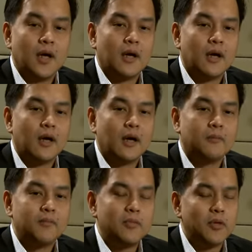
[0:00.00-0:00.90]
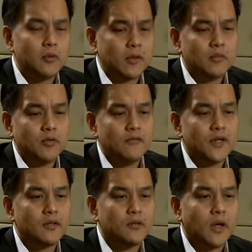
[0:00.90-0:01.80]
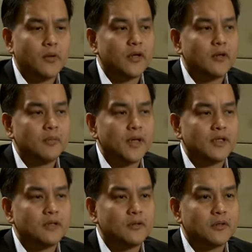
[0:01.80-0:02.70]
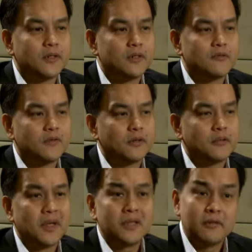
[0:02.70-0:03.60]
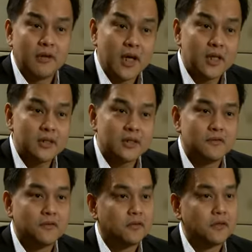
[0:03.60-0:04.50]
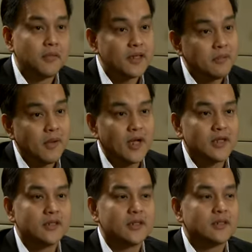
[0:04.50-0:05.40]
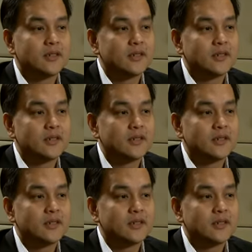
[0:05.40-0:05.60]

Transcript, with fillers: Uh, people were moving to our competitors for better rates, for better packages,